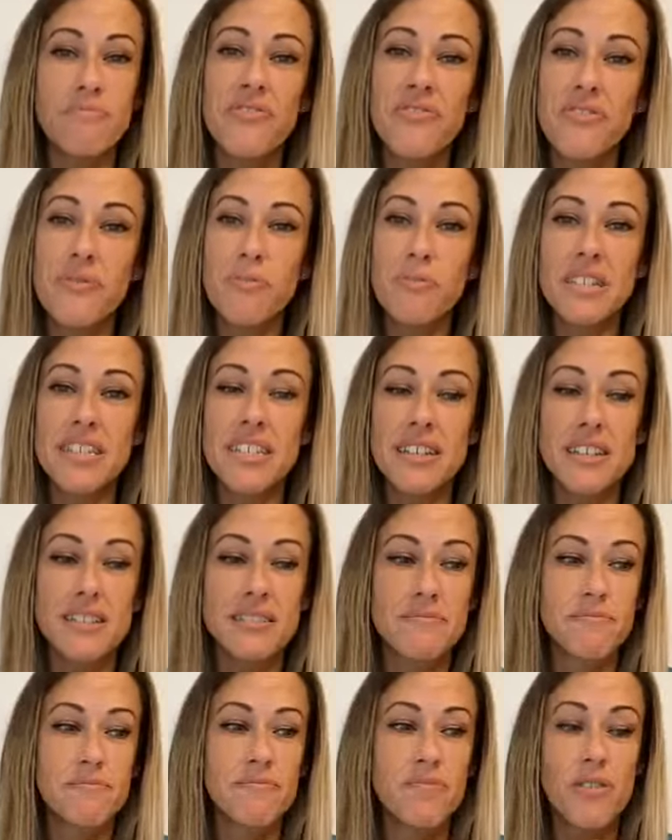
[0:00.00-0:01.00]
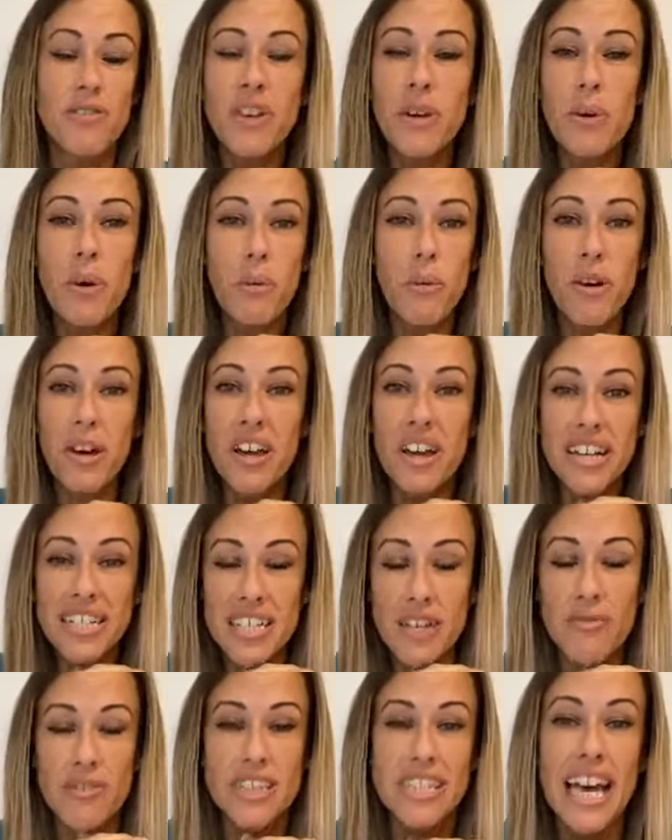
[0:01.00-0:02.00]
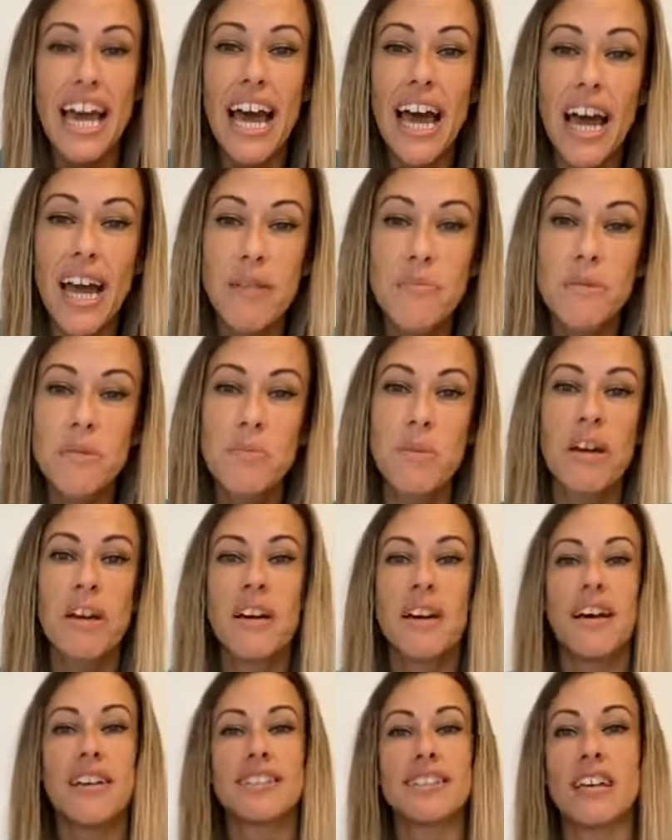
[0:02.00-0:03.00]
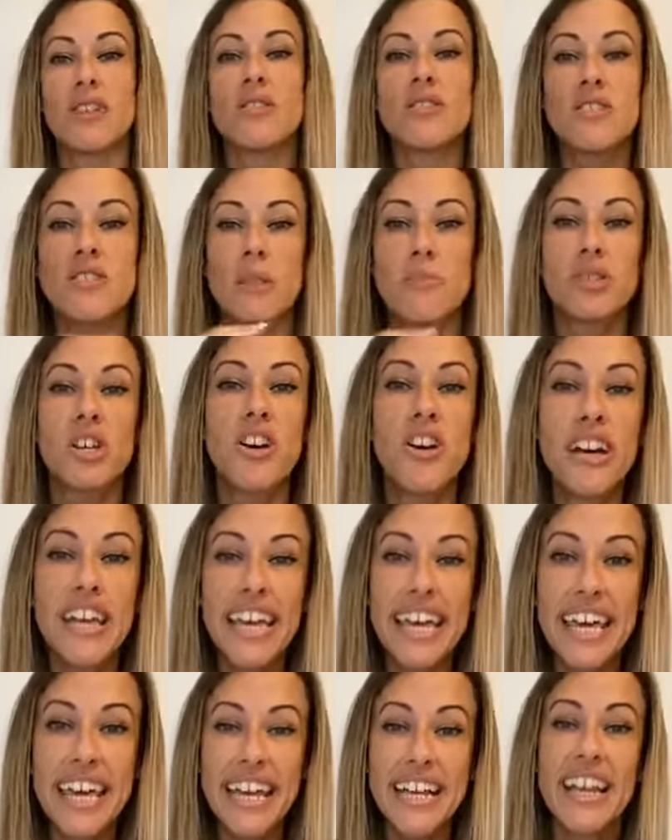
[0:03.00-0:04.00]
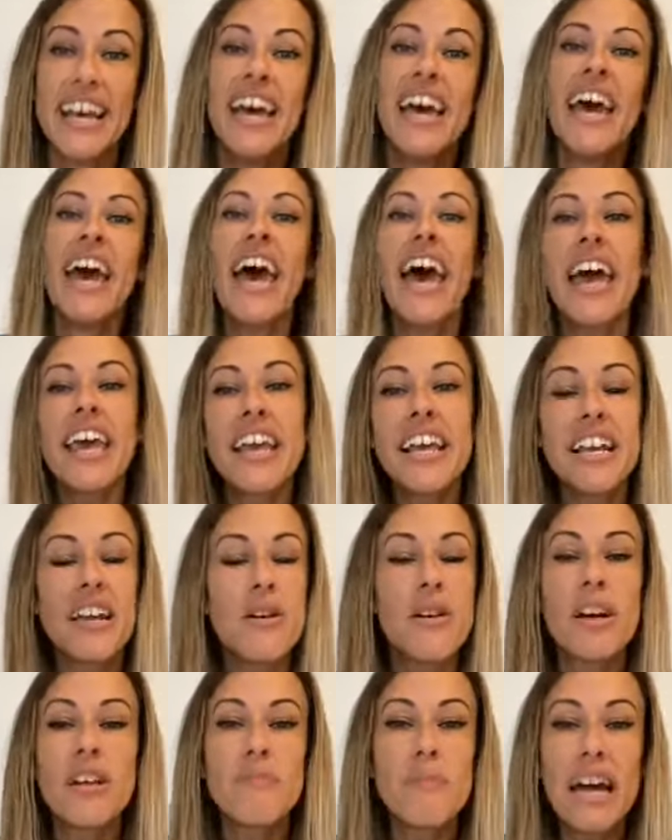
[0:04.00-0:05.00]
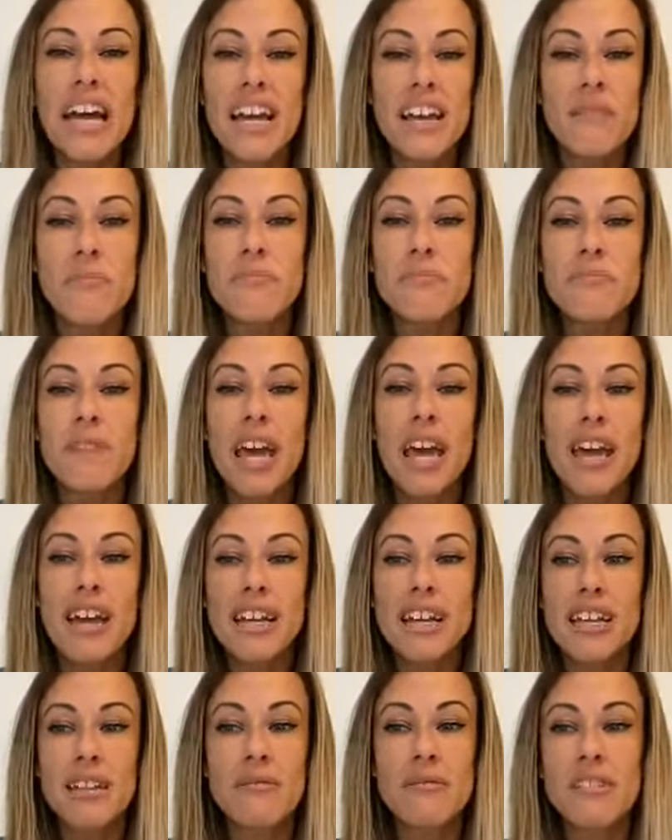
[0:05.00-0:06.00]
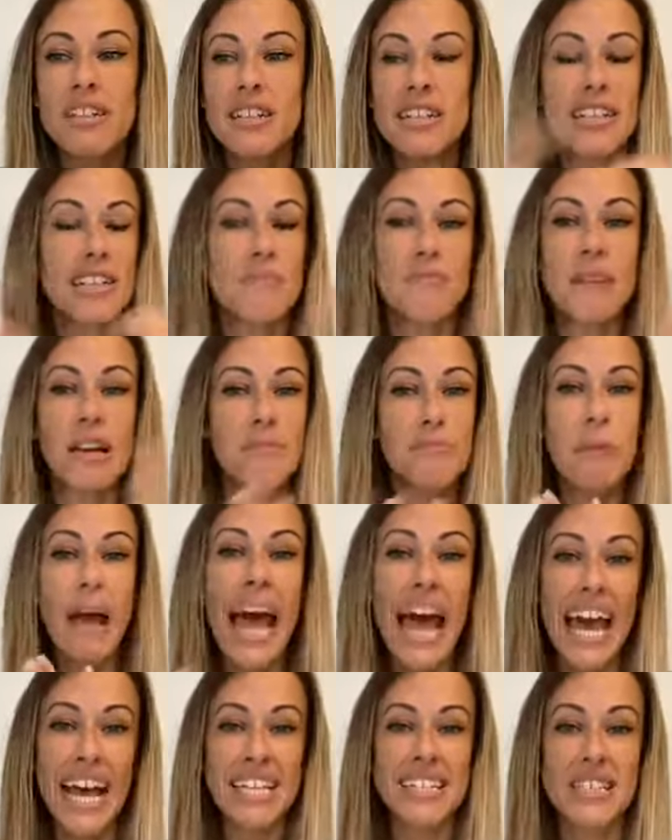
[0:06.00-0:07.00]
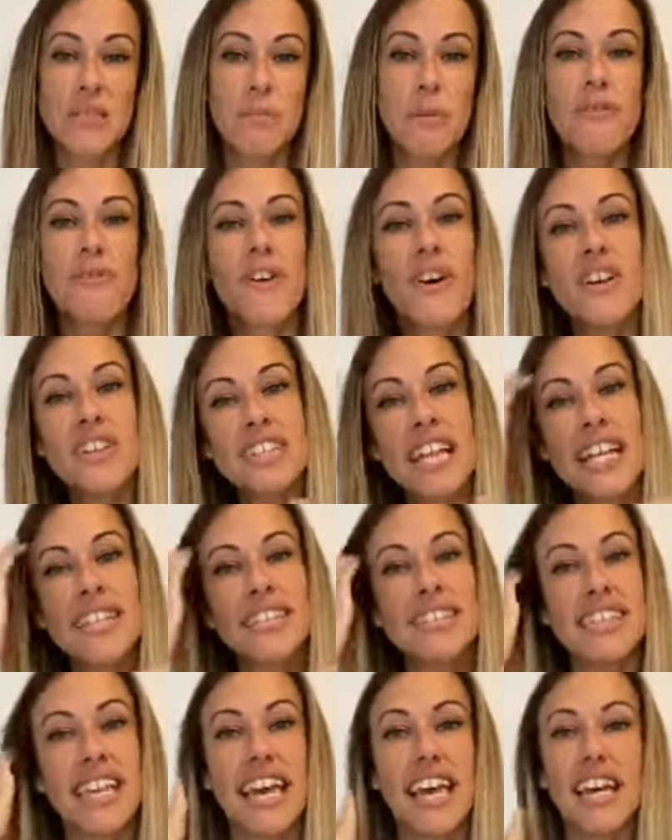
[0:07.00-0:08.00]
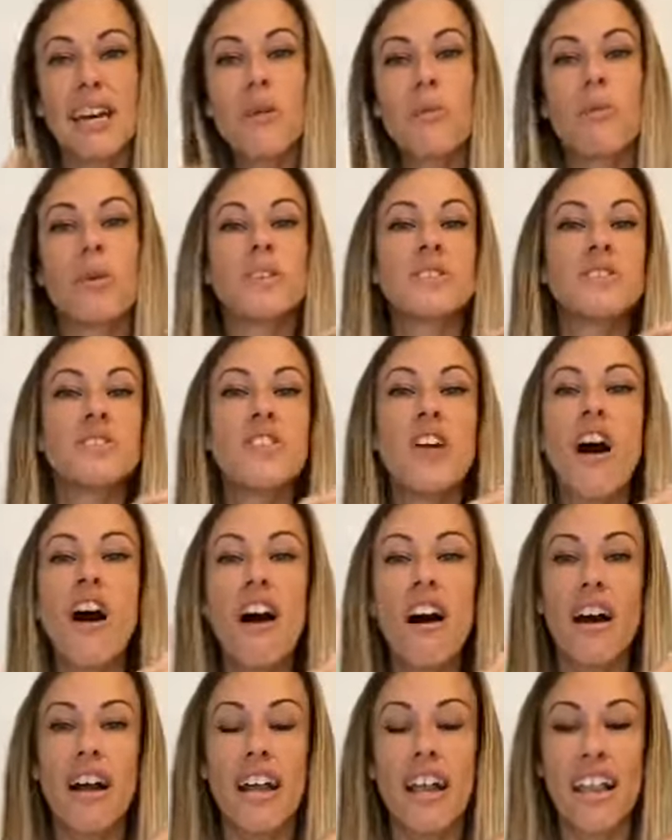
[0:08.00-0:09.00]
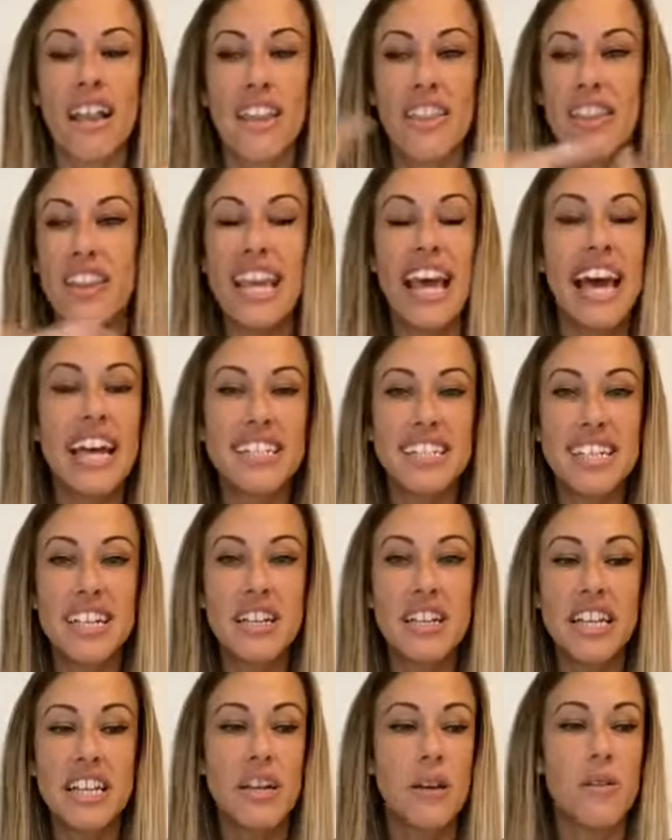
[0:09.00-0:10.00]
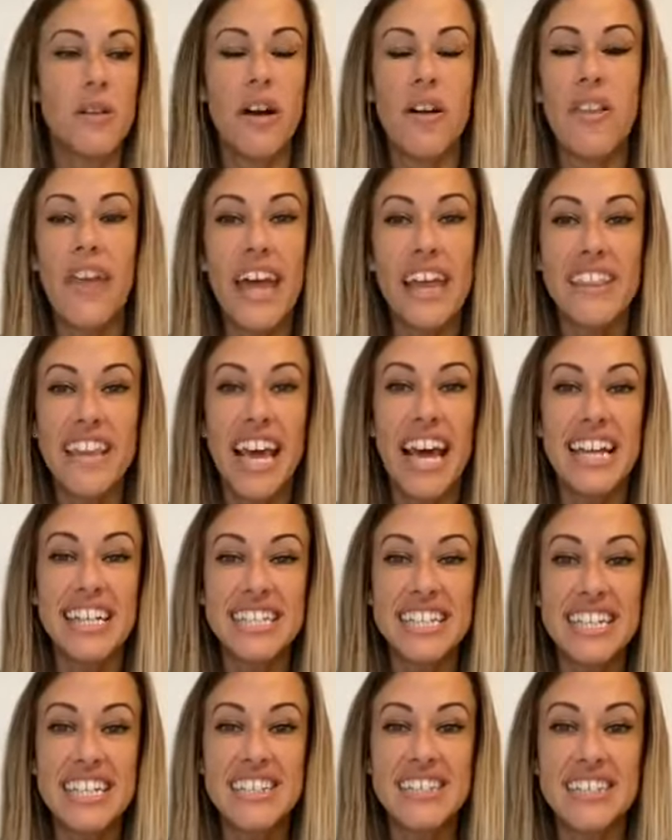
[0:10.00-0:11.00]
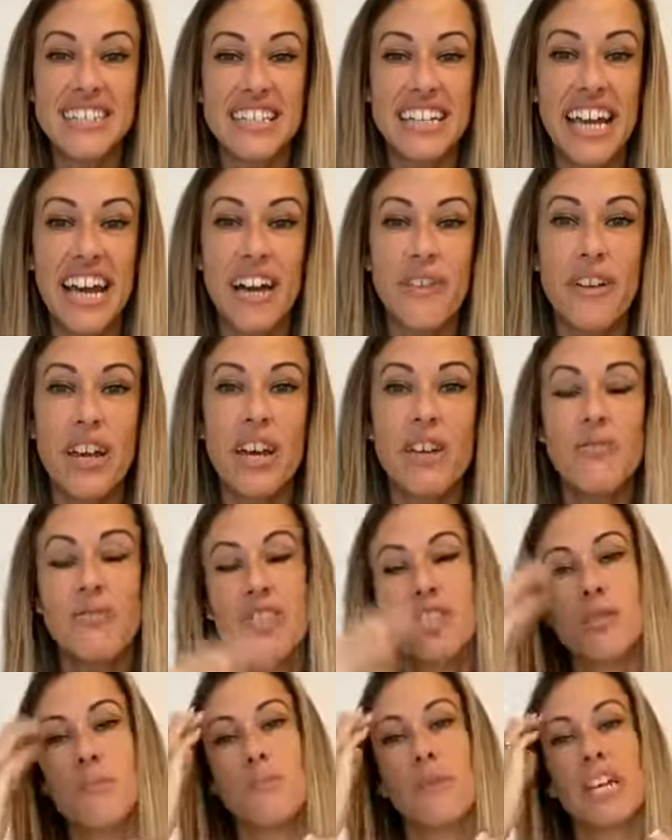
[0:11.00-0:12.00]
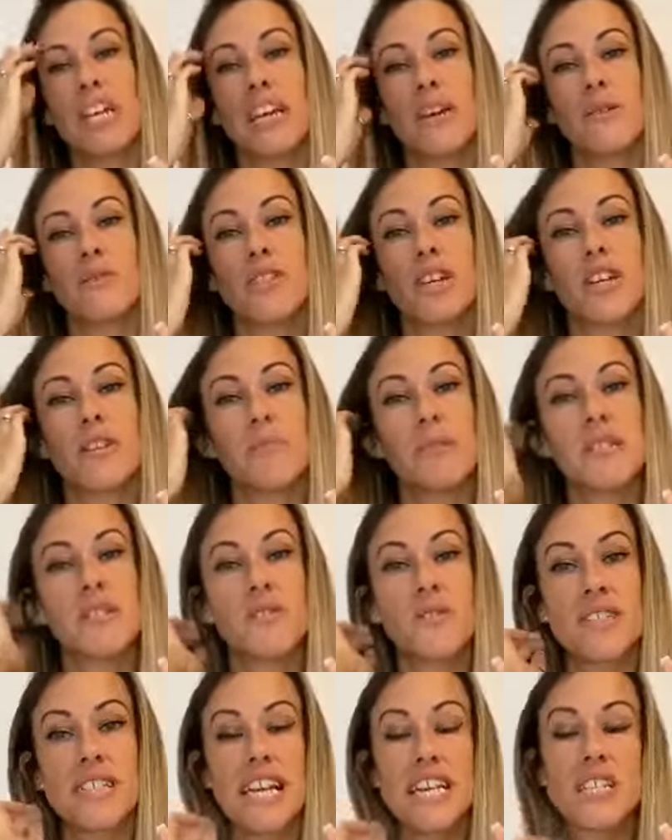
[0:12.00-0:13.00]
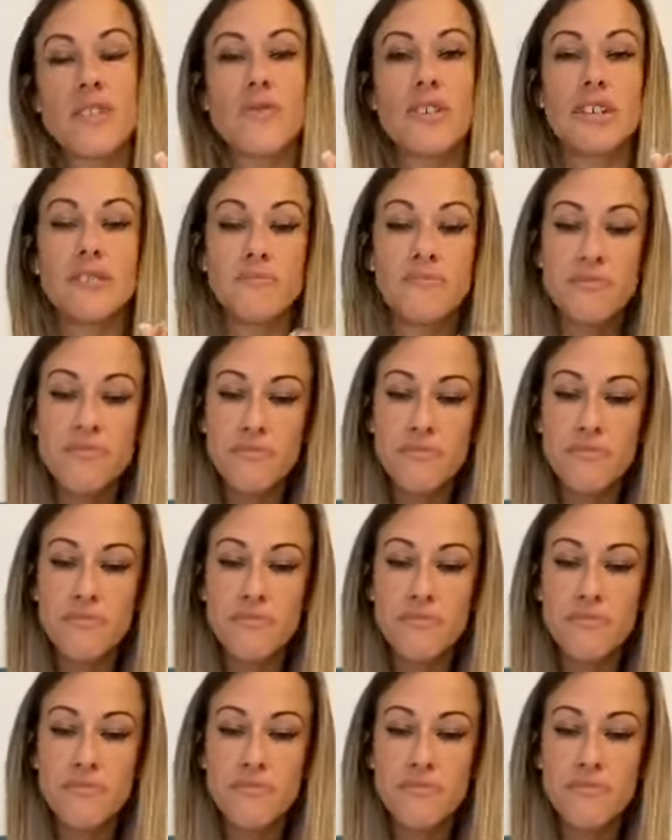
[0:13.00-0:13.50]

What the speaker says: was on review at work several times because I couldn't stop talking. You know, my past before Scentsy was not the ideal, you know, not like the ideal scenario for somebody who's going to be successful.